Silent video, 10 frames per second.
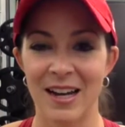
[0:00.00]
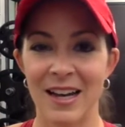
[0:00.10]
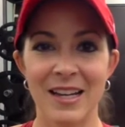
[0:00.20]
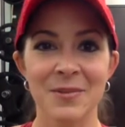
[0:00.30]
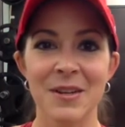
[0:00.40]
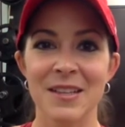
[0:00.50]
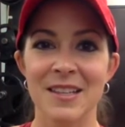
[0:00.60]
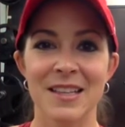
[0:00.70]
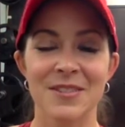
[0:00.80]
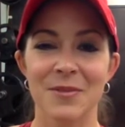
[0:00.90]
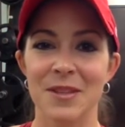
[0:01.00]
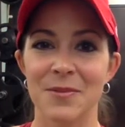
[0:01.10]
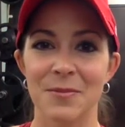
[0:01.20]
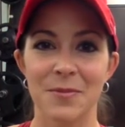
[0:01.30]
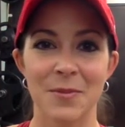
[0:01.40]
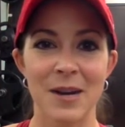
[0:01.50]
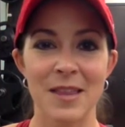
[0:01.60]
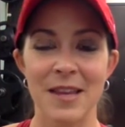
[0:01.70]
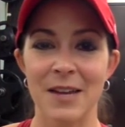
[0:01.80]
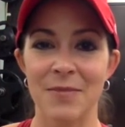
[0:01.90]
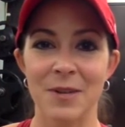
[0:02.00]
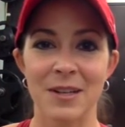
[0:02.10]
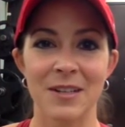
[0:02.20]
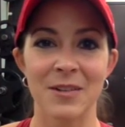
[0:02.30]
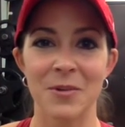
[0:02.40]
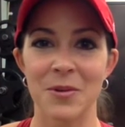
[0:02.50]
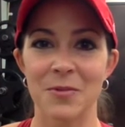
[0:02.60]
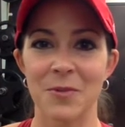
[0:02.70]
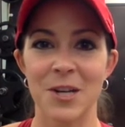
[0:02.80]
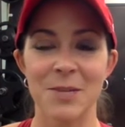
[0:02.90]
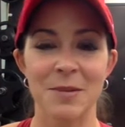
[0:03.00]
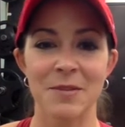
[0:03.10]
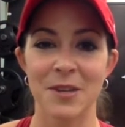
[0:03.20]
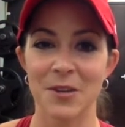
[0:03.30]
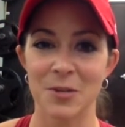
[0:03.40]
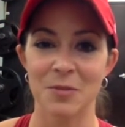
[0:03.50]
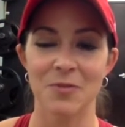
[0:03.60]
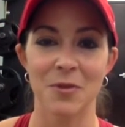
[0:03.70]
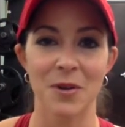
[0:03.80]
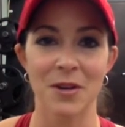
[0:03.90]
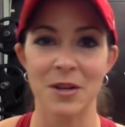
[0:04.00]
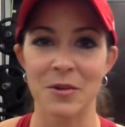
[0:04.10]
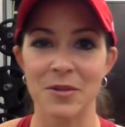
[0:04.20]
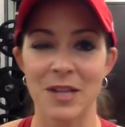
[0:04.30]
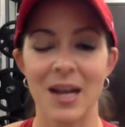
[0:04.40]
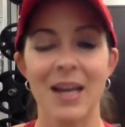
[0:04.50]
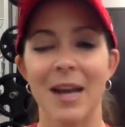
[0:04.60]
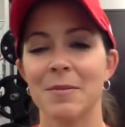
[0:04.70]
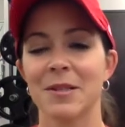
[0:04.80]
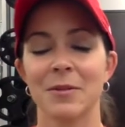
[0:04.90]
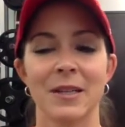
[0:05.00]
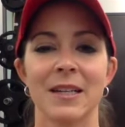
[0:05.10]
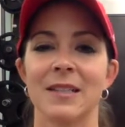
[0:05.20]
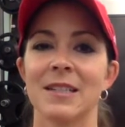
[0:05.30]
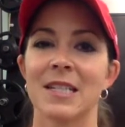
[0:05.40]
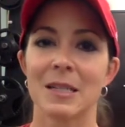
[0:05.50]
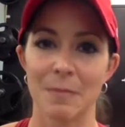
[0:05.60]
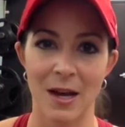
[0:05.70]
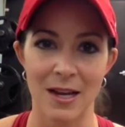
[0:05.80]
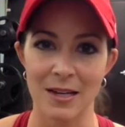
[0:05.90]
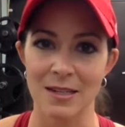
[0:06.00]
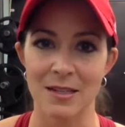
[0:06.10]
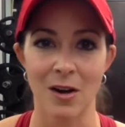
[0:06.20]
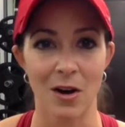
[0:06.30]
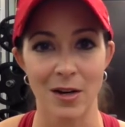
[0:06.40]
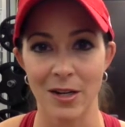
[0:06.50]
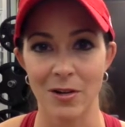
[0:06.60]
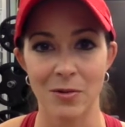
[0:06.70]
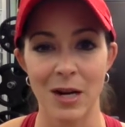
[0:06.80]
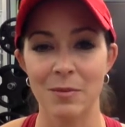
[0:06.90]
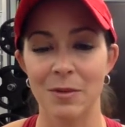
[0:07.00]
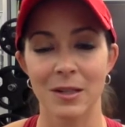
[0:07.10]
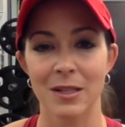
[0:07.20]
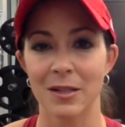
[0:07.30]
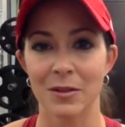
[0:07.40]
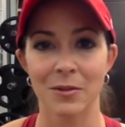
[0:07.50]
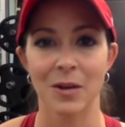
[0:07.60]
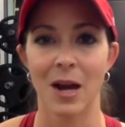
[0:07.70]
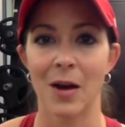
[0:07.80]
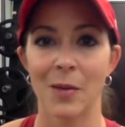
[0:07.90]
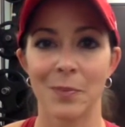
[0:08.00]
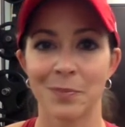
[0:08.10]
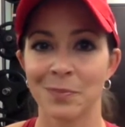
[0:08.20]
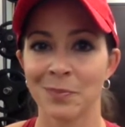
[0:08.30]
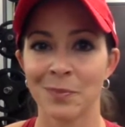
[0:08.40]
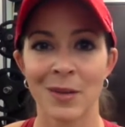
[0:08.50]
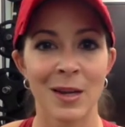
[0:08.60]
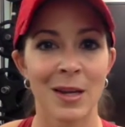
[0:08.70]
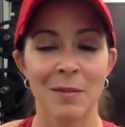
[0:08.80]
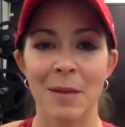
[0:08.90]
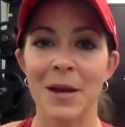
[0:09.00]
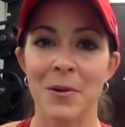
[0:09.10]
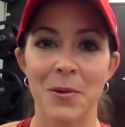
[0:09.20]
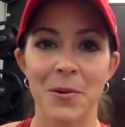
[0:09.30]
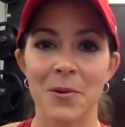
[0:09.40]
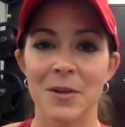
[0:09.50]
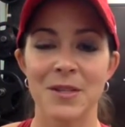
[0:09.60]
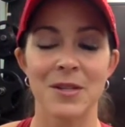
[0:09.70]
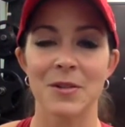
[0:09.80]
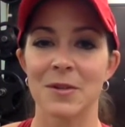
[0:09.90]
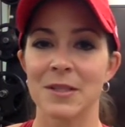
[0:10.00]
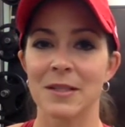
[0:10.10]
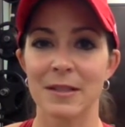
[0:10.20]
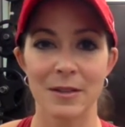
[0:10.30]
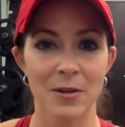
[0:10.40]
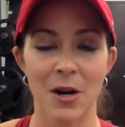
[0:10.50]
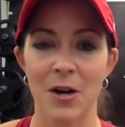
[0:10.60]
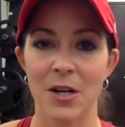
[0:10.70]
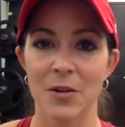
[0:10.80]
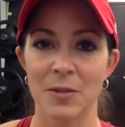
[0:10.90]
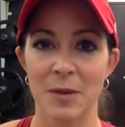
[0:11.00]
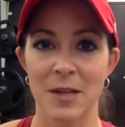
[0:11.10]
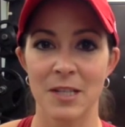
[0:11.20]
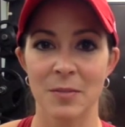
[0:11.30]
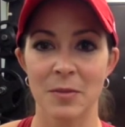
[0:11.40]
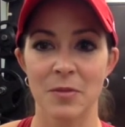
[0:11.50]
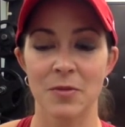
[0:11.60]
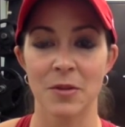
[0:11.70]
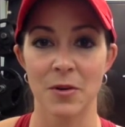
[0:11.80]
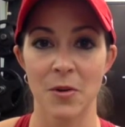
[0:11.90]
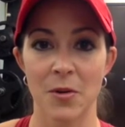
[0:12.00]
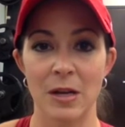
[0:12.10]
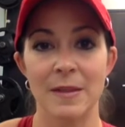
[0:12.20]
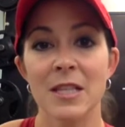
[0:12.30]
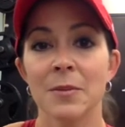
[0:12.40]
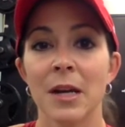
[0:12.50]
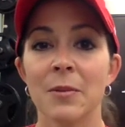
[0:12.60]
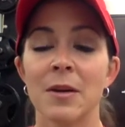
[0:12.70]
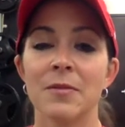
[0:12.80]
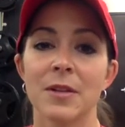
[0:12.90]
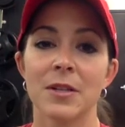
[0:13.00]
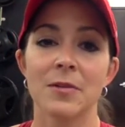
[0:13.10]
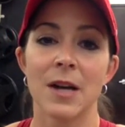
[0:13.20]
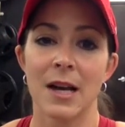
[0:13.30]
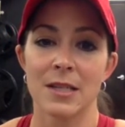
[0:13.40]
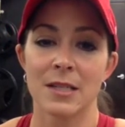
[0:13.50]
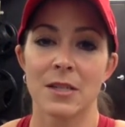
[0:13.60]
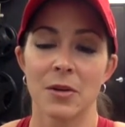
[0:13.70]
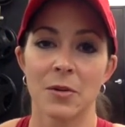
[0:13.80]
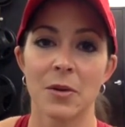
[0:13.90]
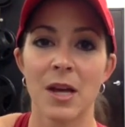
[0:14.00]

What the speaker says: Anyone that's read anything I've written or watched my videos before knows that I absolutely despise cardio. I really do. My goal is to do as little cardio as possible for the goal. And that's what I want for you guys too.